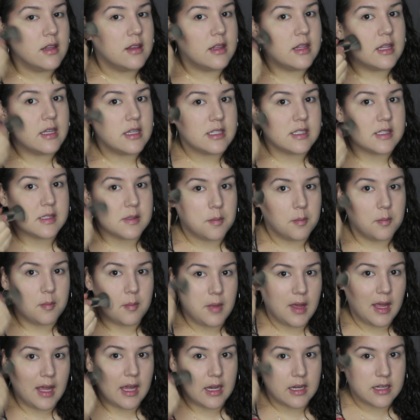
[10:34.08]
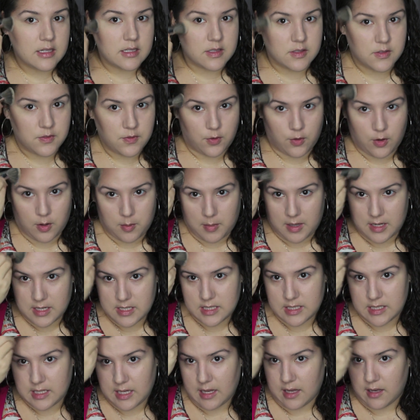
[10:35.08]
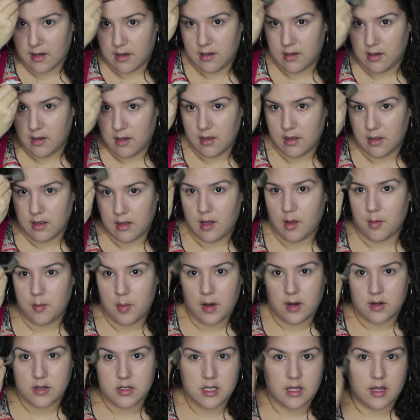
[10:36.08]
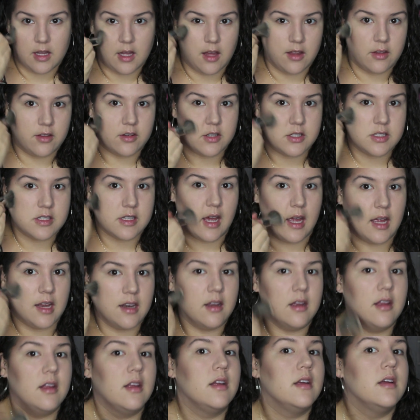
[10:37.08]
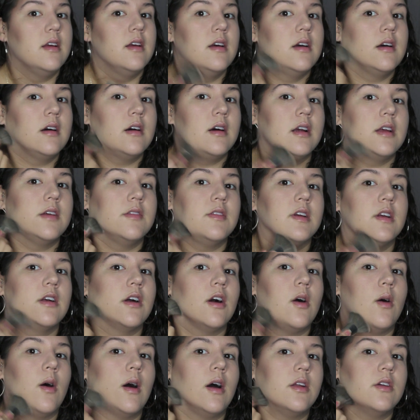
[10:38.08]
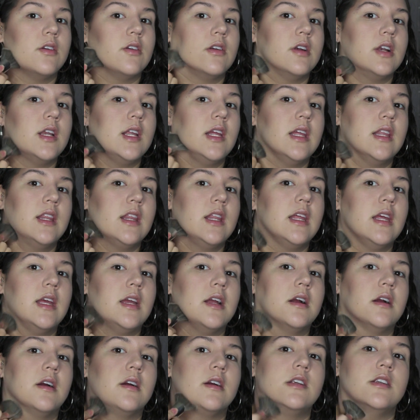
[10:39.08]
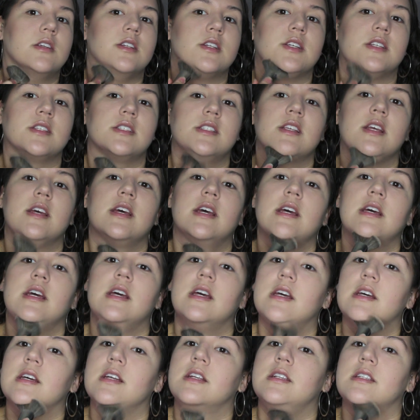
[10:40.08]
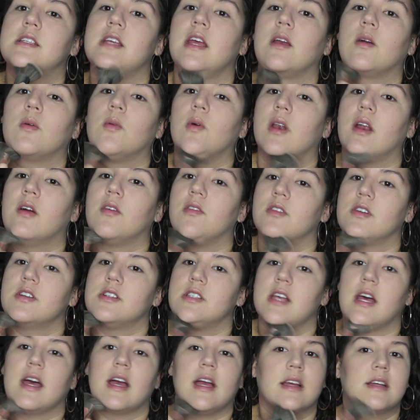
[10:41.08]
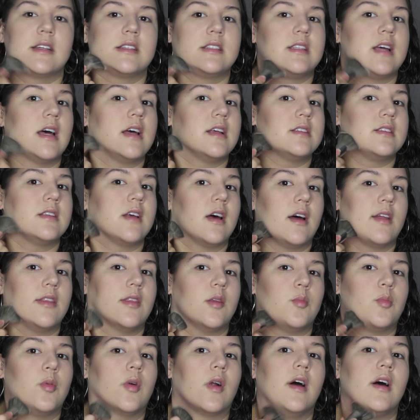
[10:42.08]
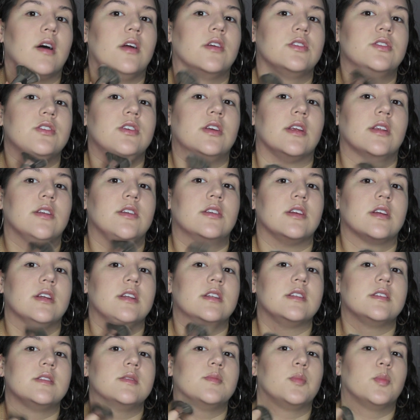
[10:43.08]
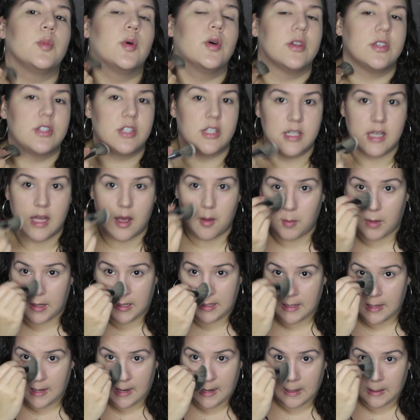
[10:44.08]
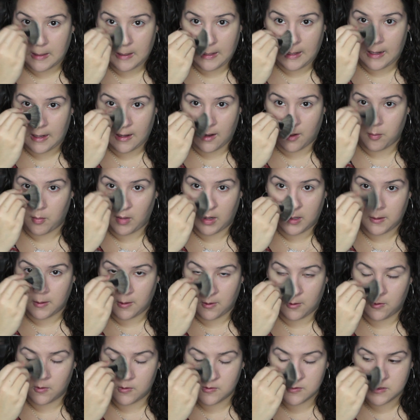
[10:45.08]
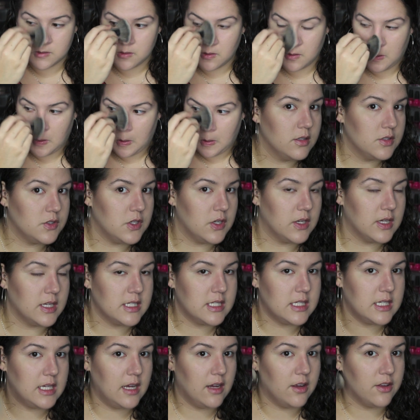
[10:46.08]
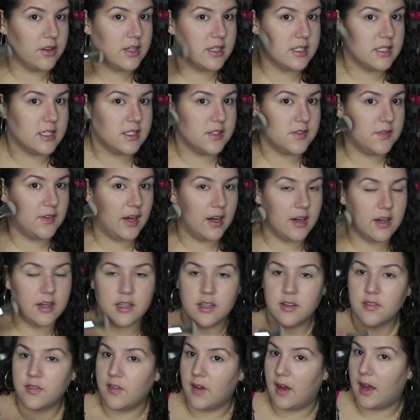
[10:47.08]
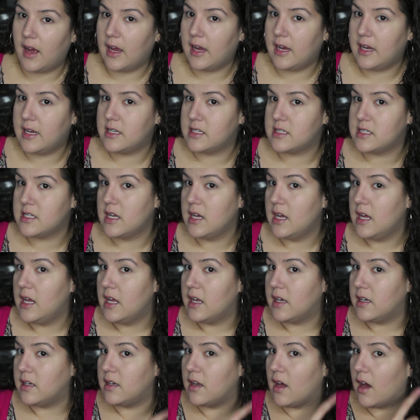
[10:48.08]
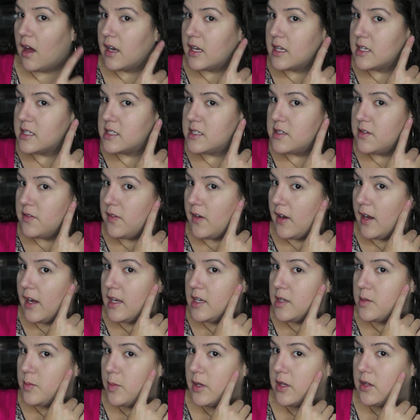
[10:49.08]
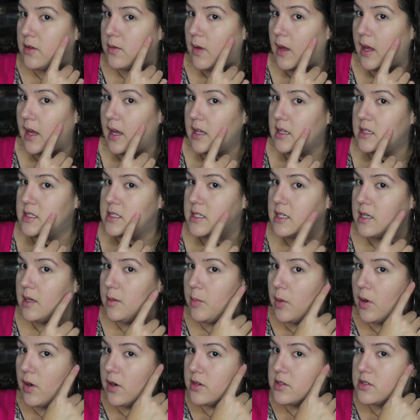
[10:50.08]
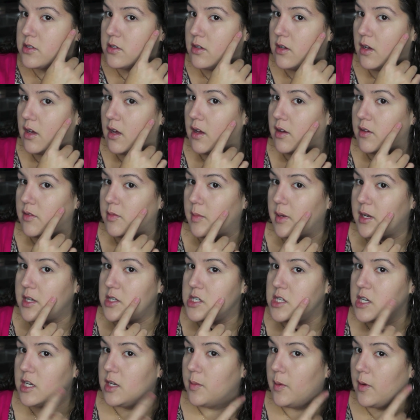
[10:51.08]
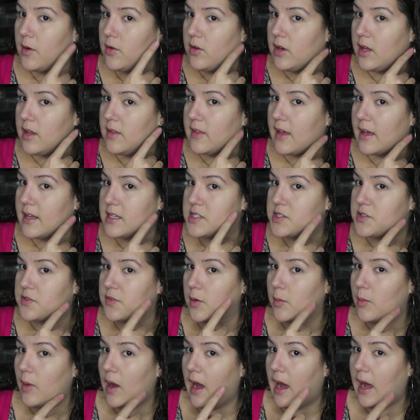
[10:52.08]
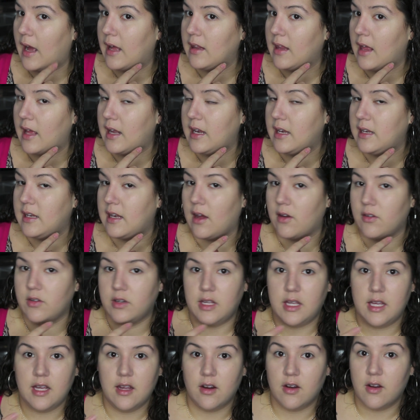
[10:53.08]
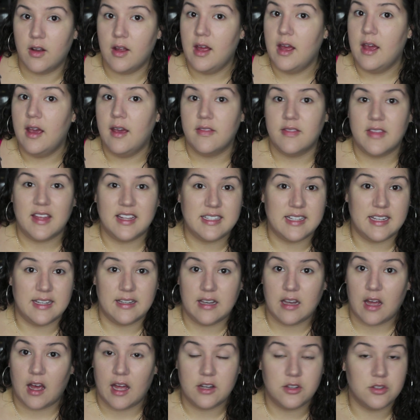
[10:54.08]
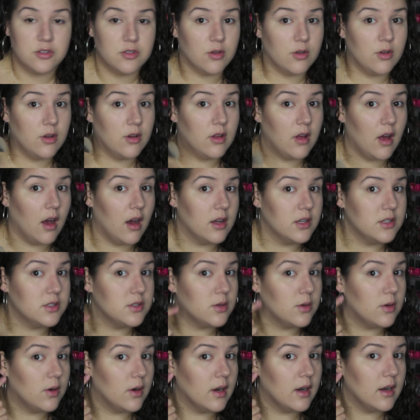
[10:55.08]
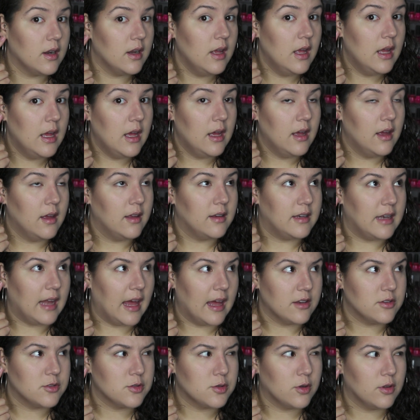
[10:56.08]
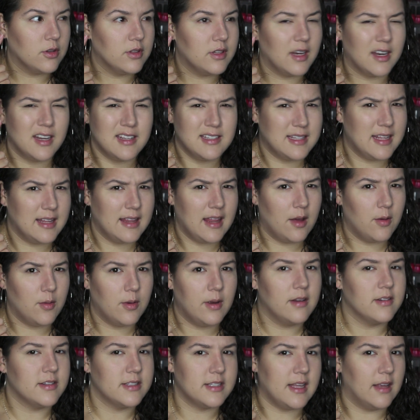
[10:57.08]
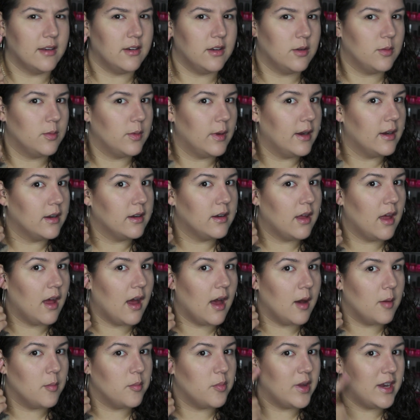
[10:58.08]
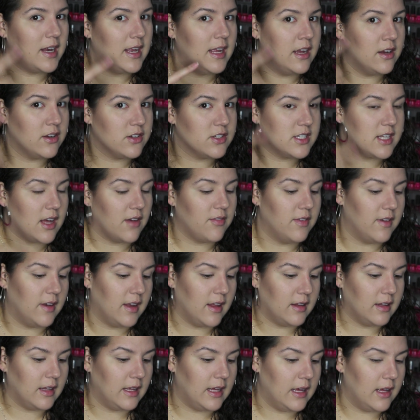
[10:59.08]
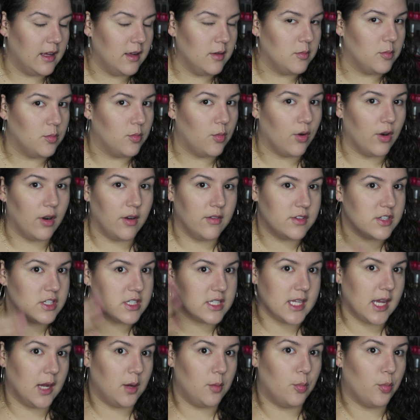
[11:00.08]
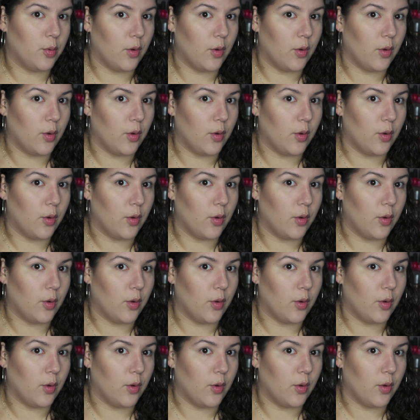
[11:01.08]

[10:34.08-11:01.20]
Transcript: this makes for my skin compared to the other side. I'll even go underneath here and just take whatever's excess on the brush and just push it down my neck and on my nose. So you can see here this is very defined, not as defined, but you can see partial of my cheekbone, and that's from highlighting down here. That's a natural contour. Natural, did I say that weird? Sounded weird. But here's definitely more of just like